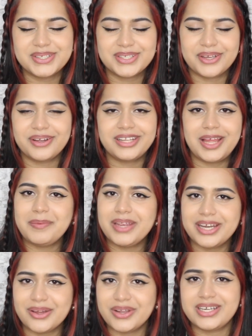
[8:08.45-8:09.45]
So let
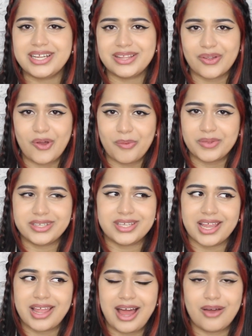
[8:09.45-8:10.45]
me know in the comments
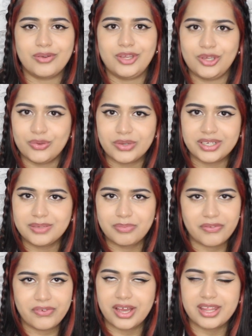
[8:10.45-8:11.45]
like how you would
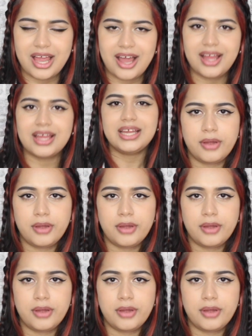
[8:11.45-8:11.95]
prefer that.